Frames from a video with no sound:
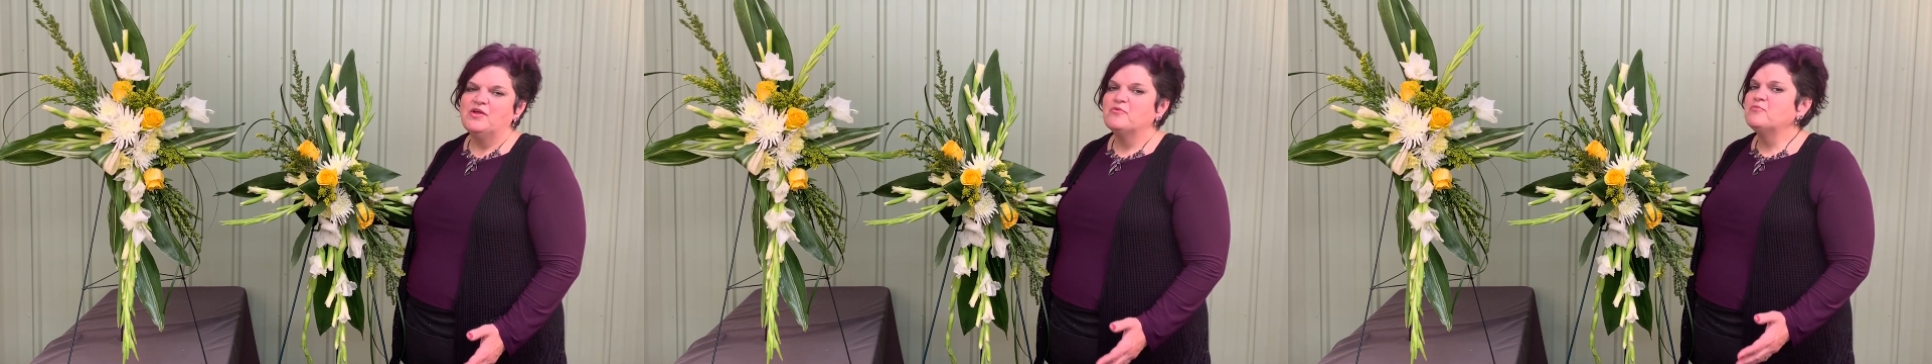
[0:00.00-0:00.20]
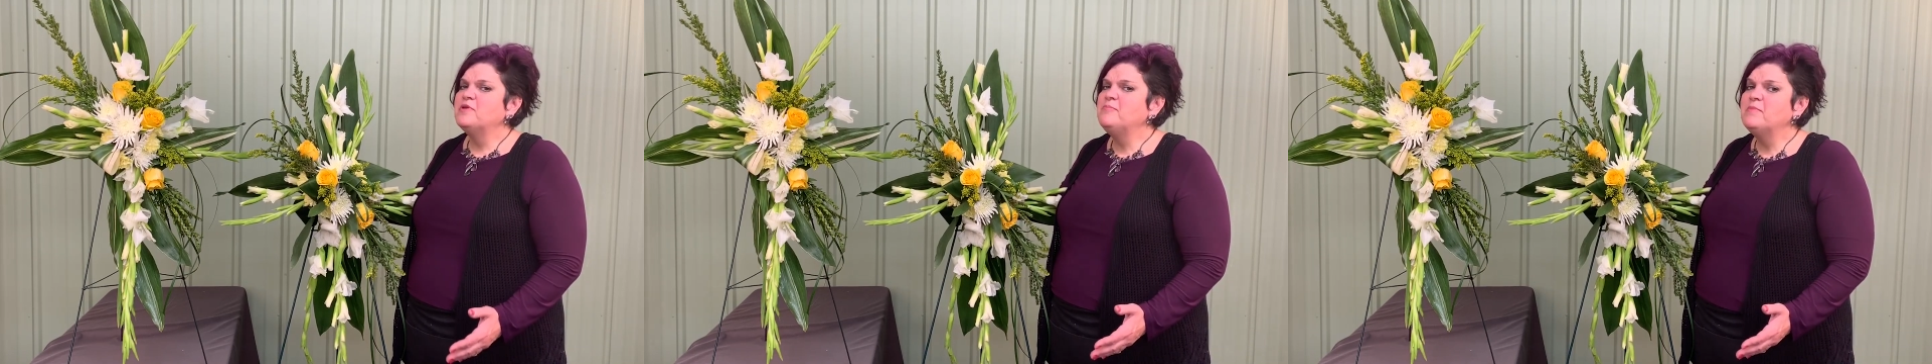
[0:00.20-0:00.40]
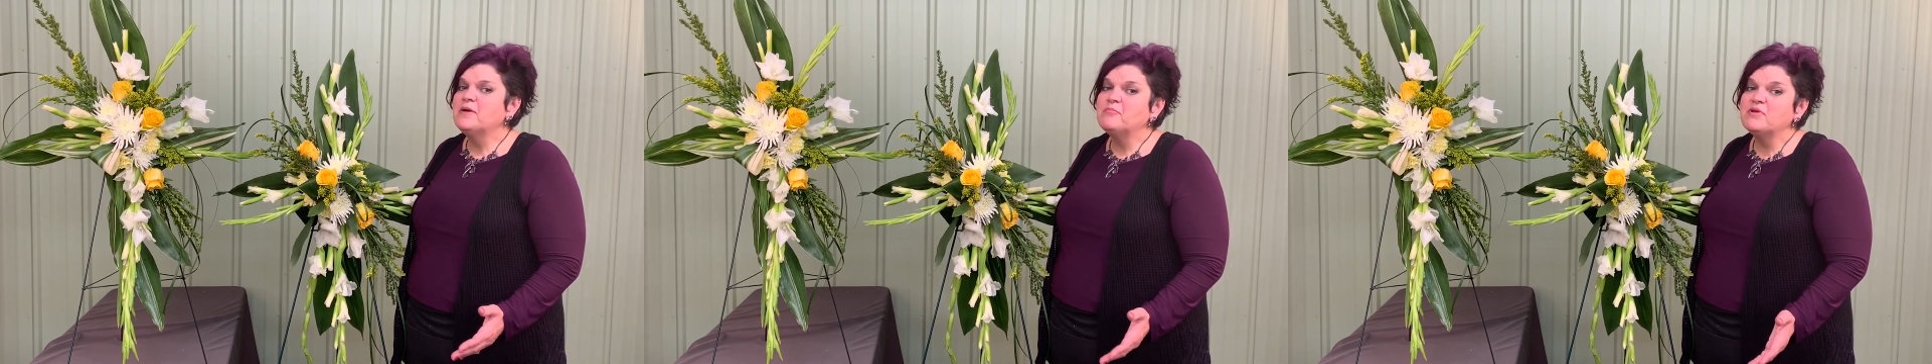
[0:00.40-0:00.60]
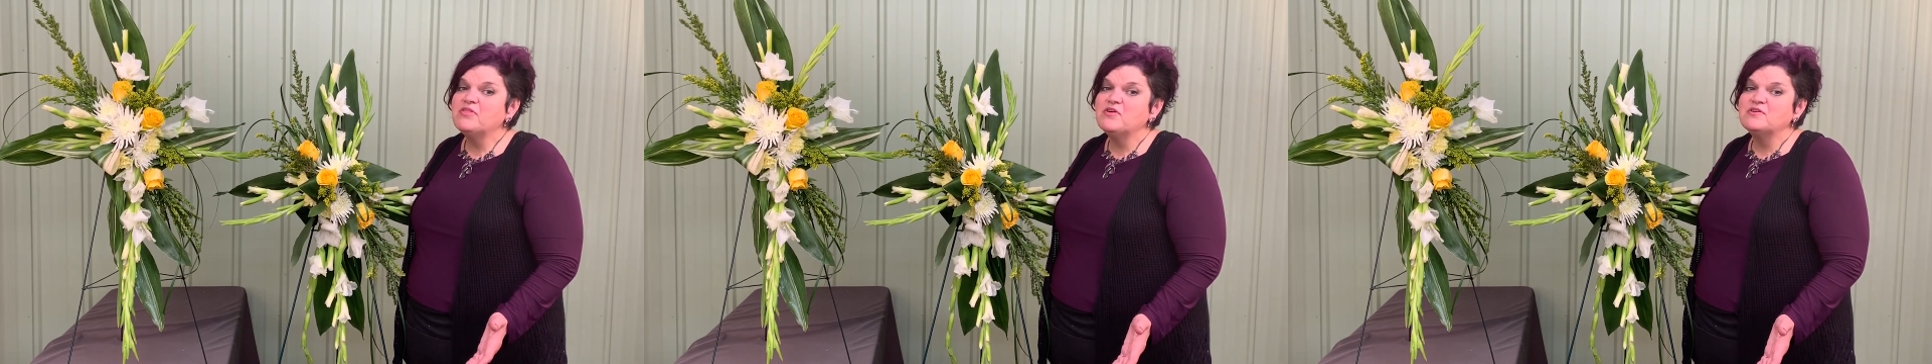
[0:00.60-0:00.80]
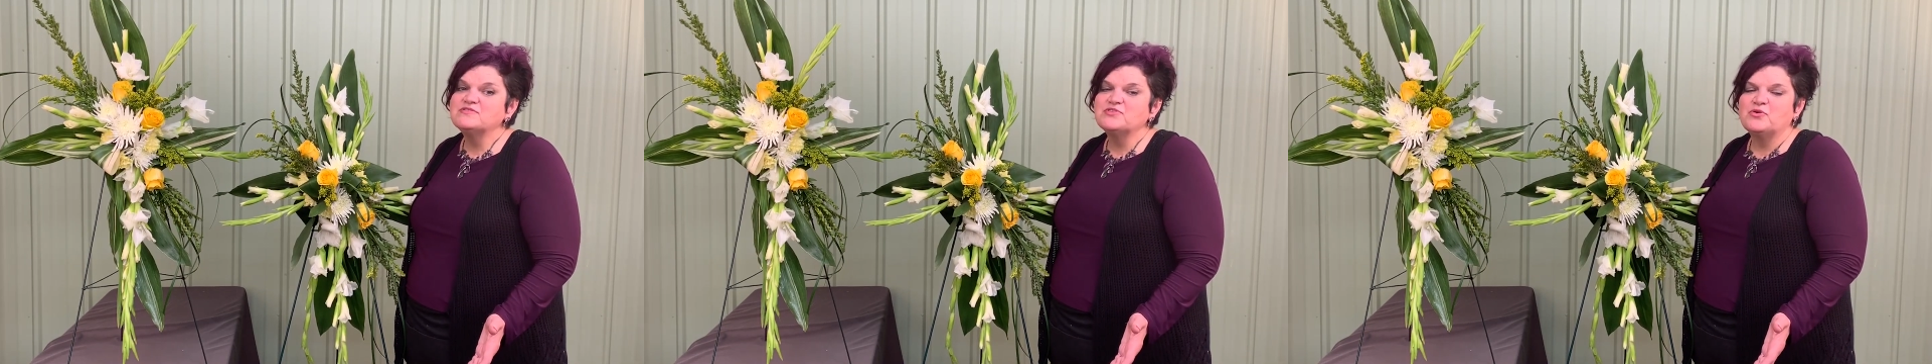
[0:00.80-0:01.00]
Remember
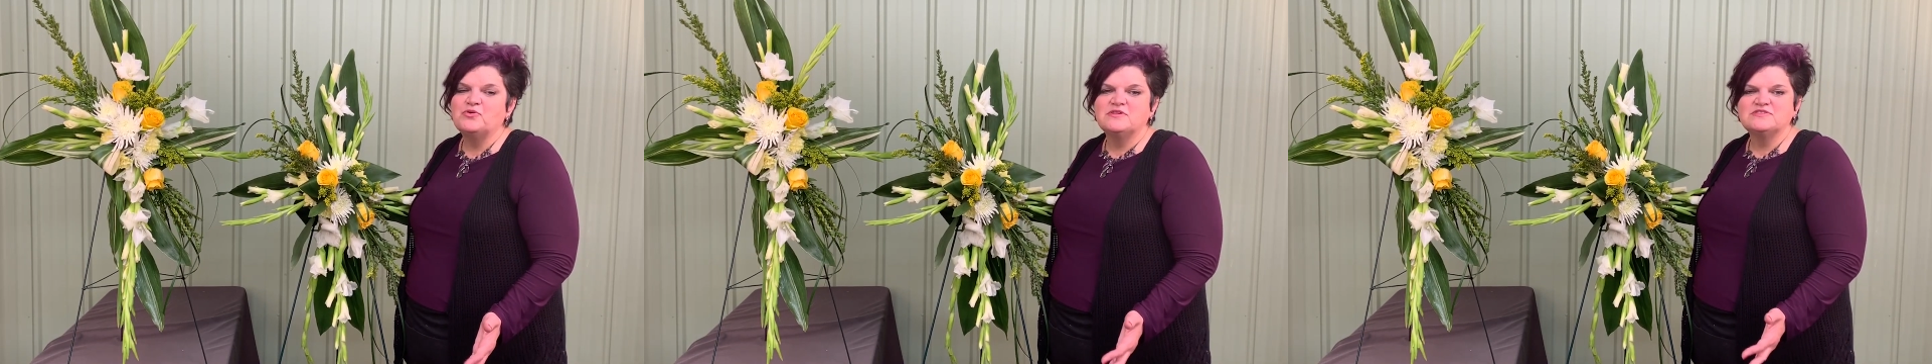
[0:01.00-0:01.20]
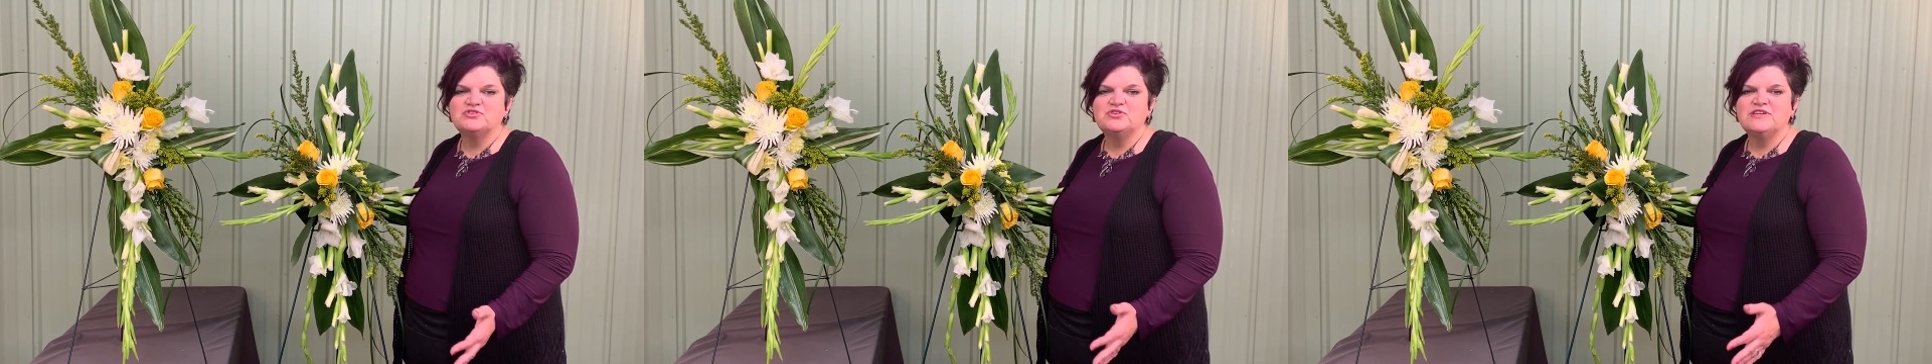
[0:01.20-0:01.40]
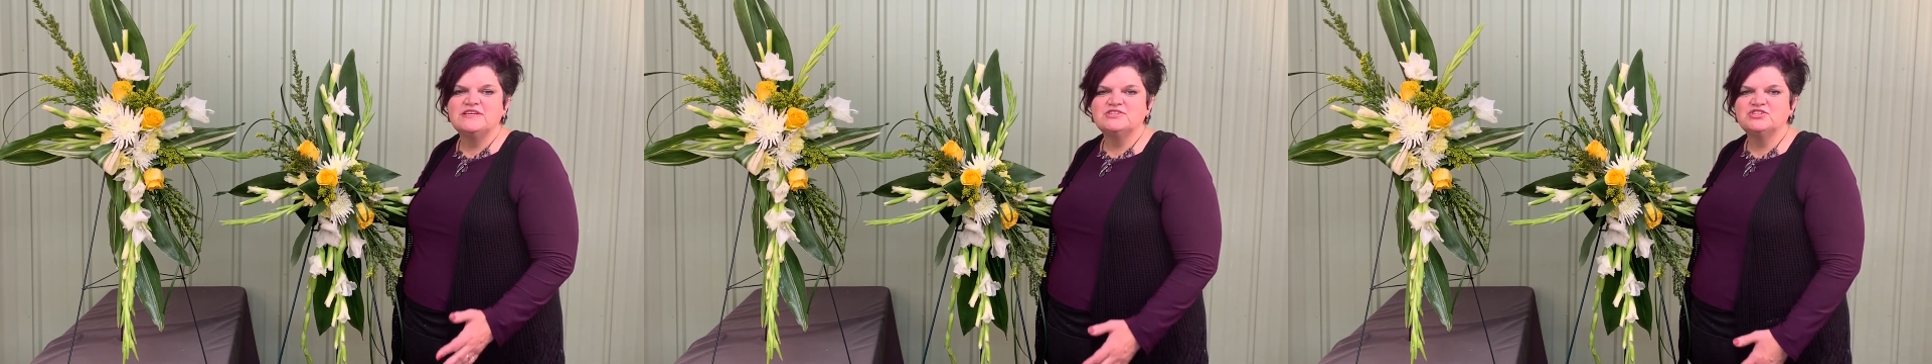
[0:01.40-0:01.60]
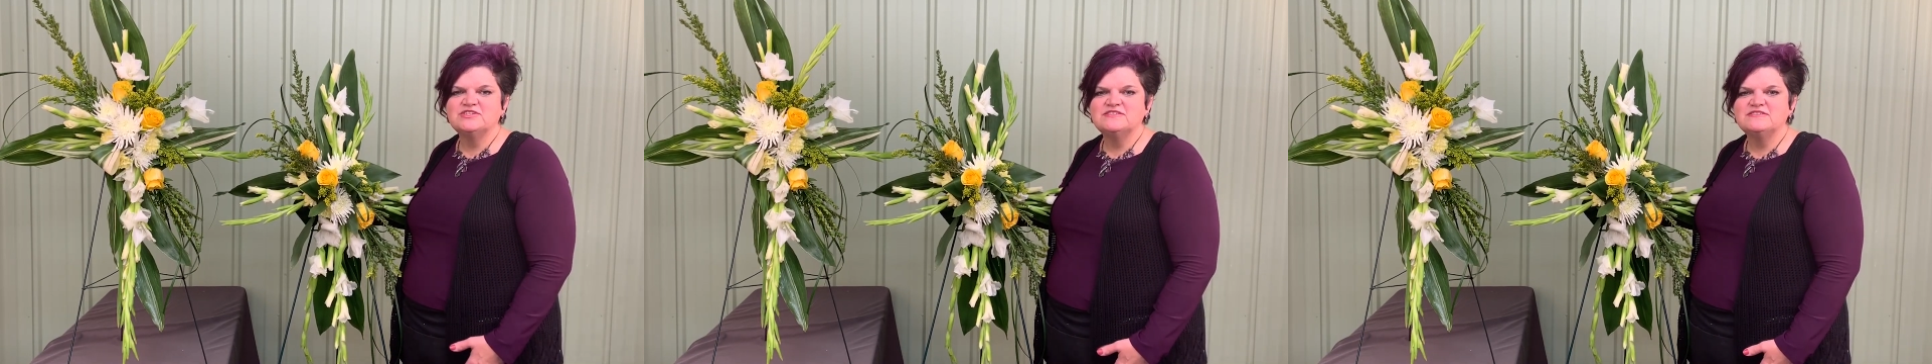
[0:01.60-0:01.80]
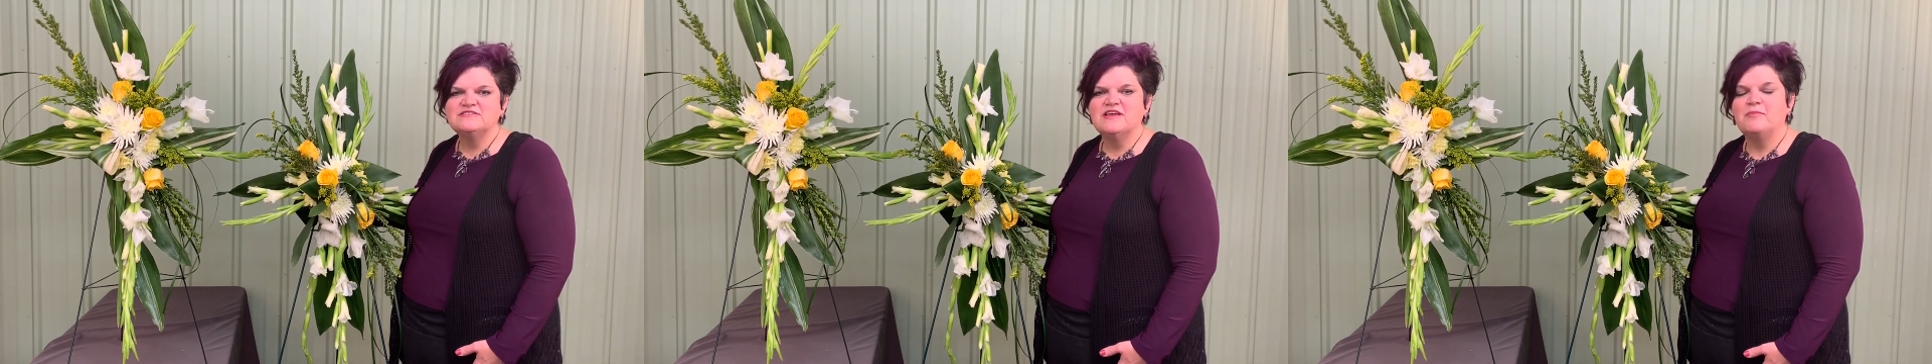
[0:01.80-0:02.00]
those old
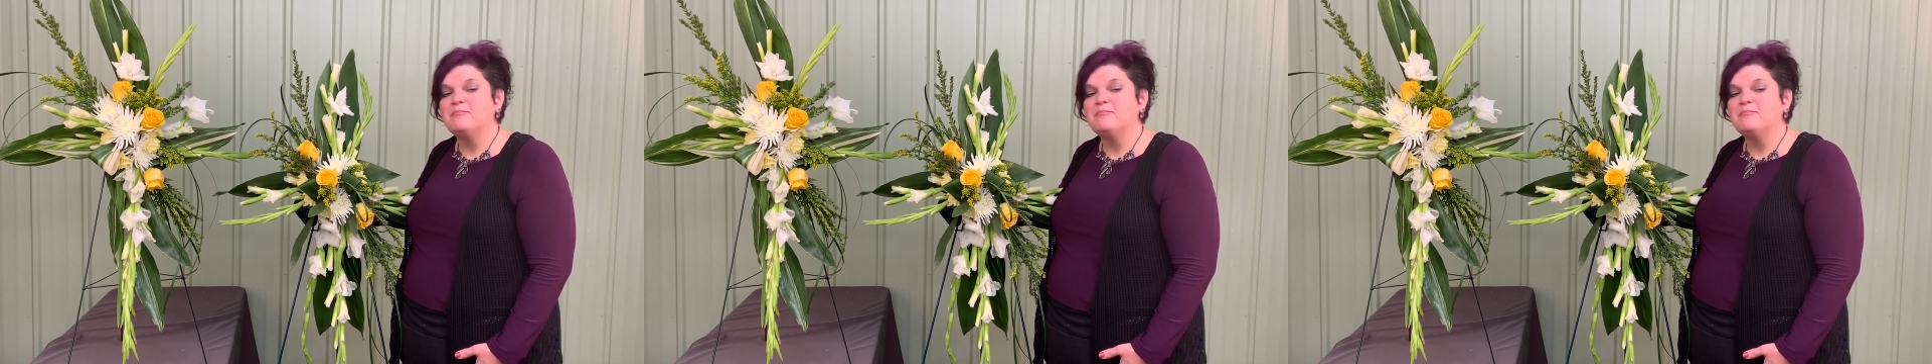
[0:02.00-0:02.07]
traditions,